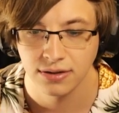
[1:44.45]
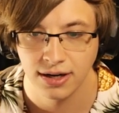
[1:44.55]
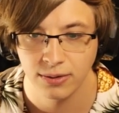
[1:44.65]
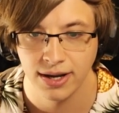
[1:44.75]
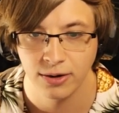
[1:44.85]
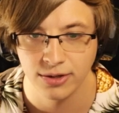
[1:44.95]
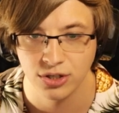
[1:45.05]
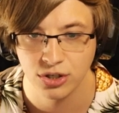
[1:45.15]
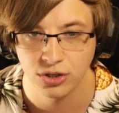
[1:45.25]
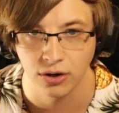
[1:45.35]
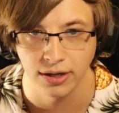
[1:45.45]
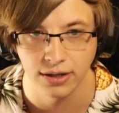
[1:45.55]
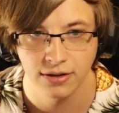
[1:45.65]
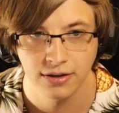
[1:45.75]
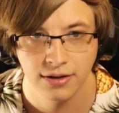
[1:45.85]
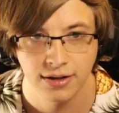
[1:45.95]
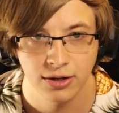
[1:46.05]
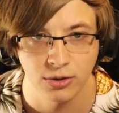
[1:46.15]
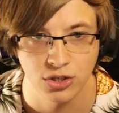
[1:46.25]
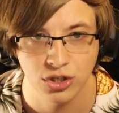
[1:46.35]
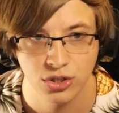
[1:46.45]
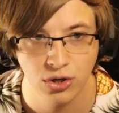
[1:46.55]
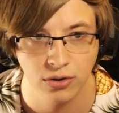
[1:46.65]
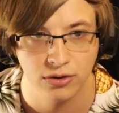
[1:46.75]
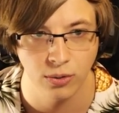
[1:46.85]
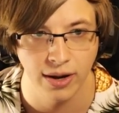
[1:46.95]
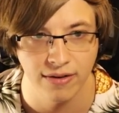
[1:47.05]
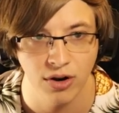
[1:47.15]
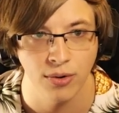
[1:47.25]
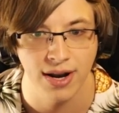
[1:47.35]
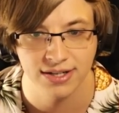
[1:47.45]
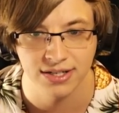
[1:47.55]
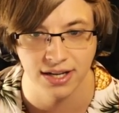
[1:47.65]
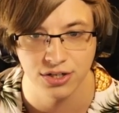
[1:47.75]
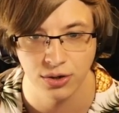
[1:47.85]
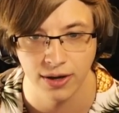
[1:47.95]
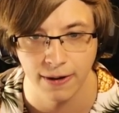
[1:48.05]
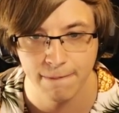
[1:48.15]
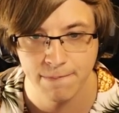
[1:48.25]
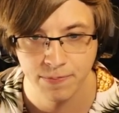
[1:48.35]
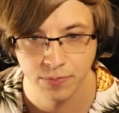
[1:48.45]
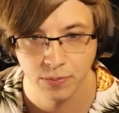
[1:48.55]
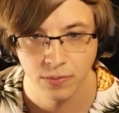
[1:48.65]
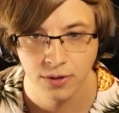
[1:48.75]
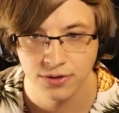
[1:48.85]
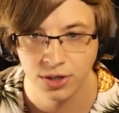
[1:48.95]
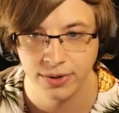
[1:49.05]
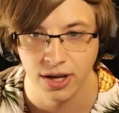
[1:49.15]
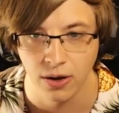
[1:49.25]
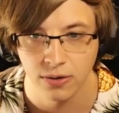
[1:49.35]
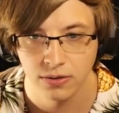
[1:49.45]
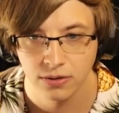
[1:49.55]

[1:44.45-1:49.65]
How do I how do I start it? How do I start the wave? Oh, next stage. Okay. So here we go.